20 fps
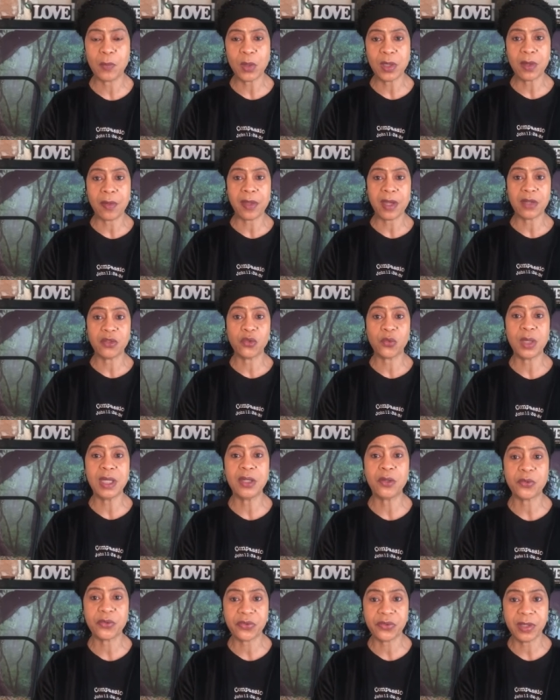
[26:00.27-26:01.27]
We know the
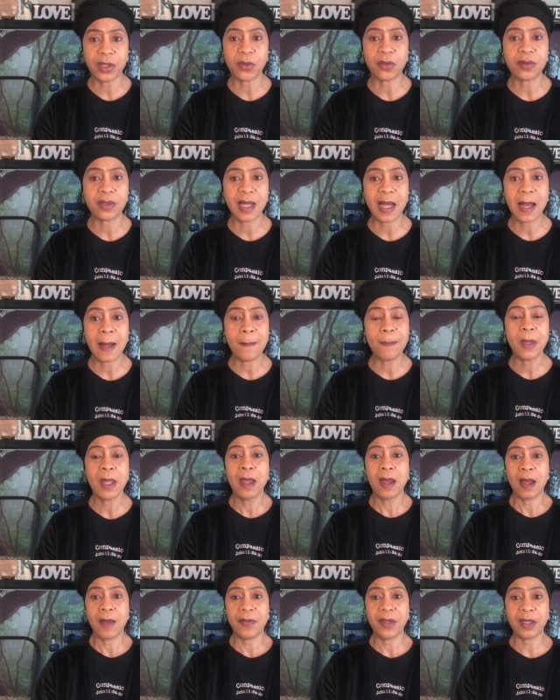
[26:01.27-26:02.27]
adrenals sit on top
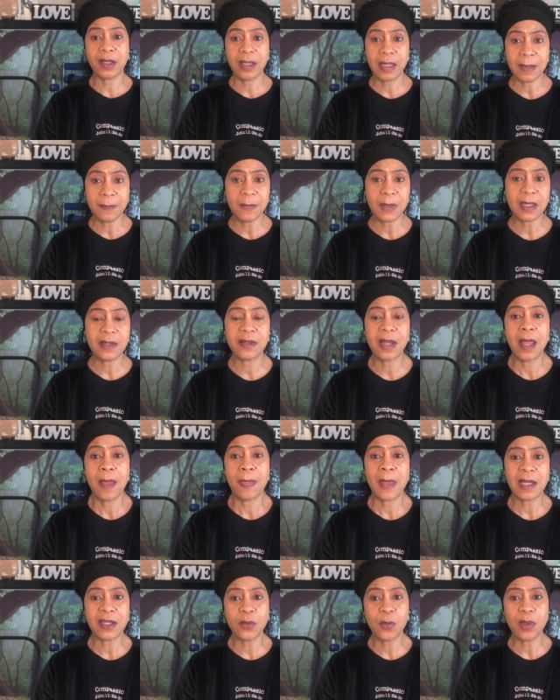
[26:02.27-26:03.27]
of the kidneys.
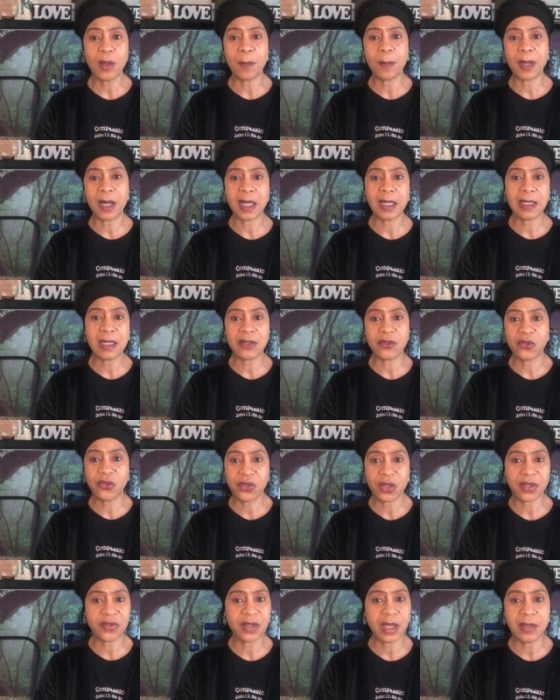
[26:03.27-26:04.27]
That's when the body is
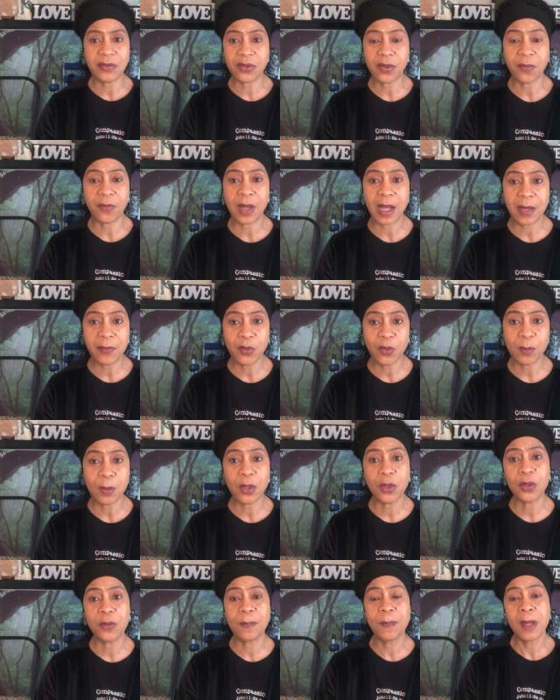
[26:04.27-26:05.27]
just in survival
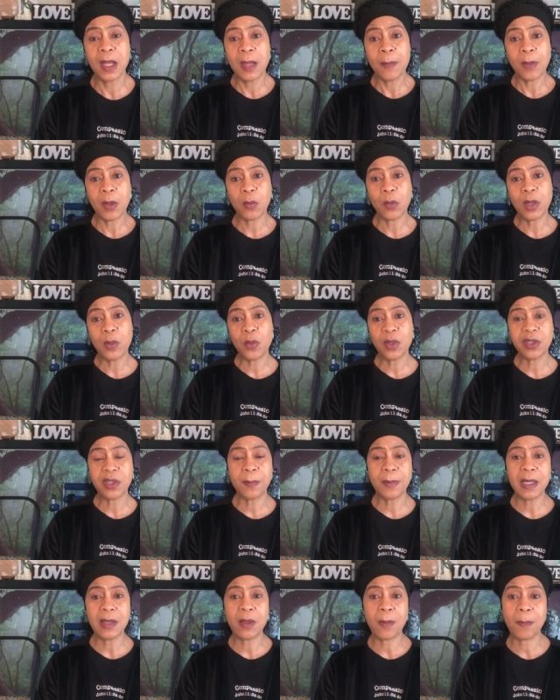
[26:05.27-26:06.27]
mode. But we want to
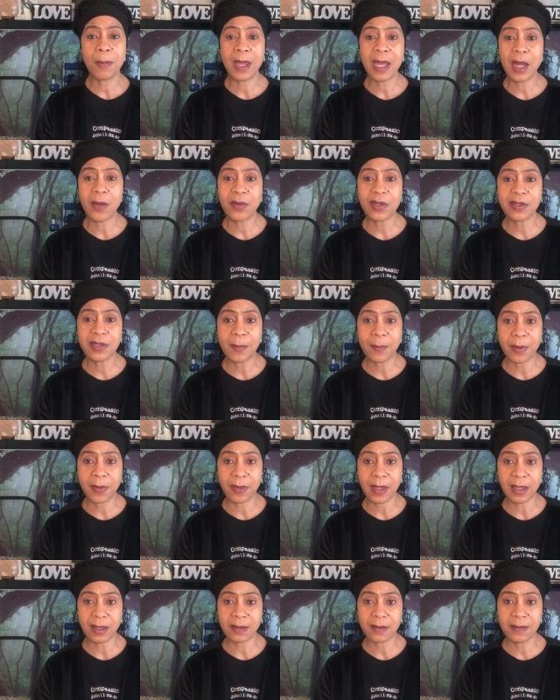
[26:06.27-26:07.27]
be in the
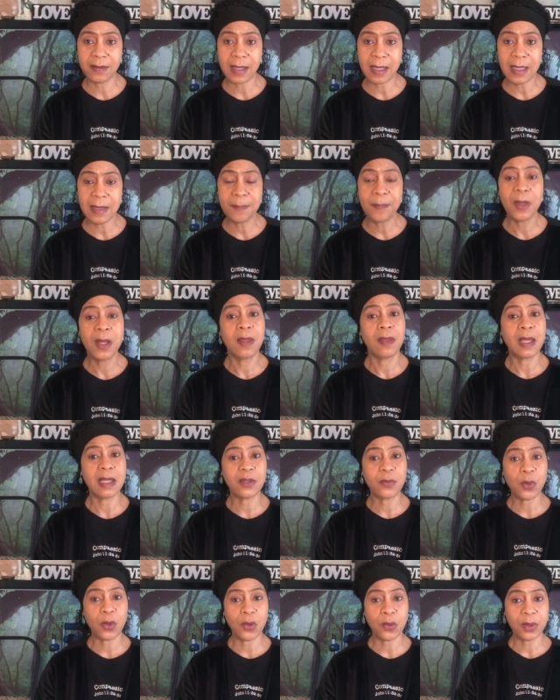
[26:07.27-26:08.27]
parasympathetic state.
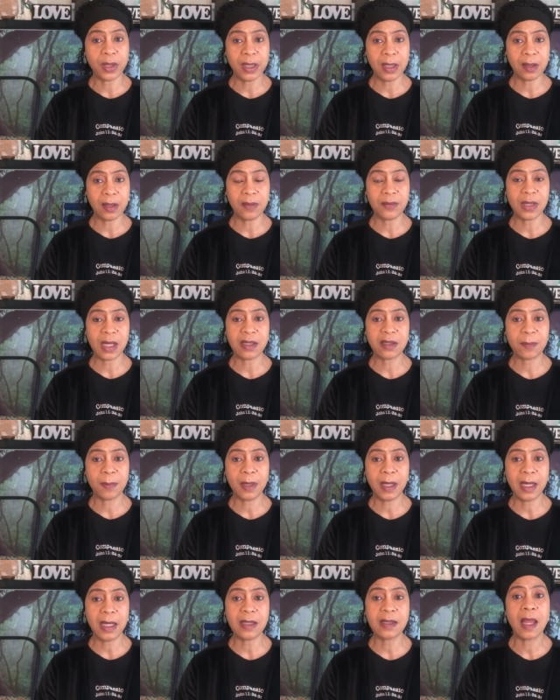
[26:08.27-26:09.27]
That's where all healing takes
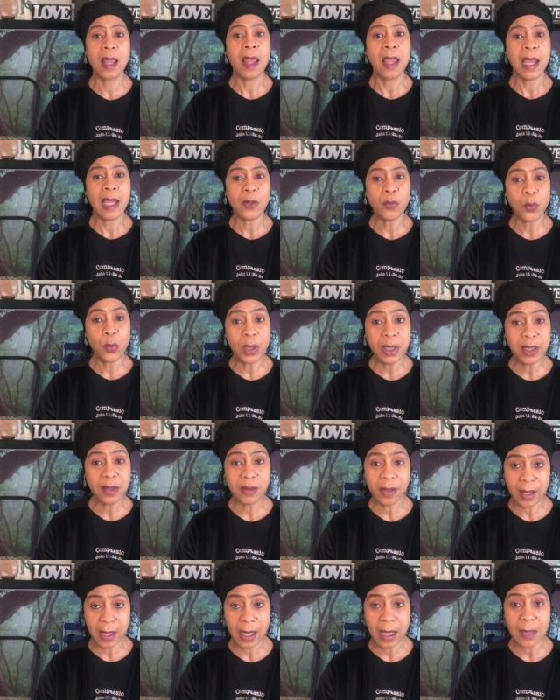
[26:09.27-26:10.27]
place, and we
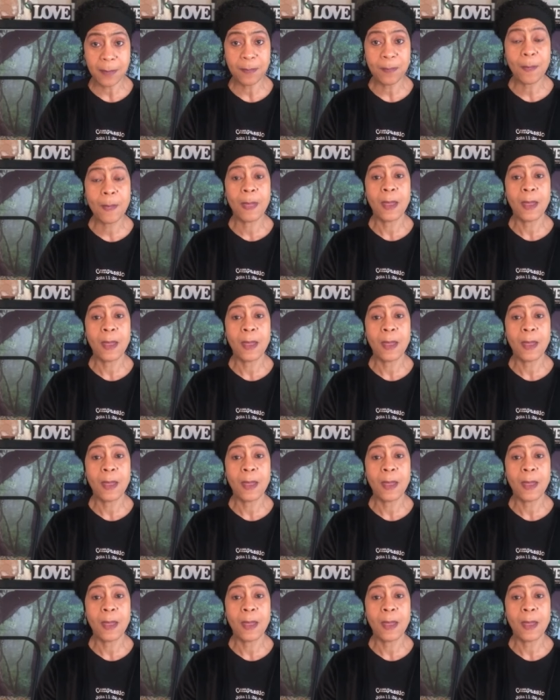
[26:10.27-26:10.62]
can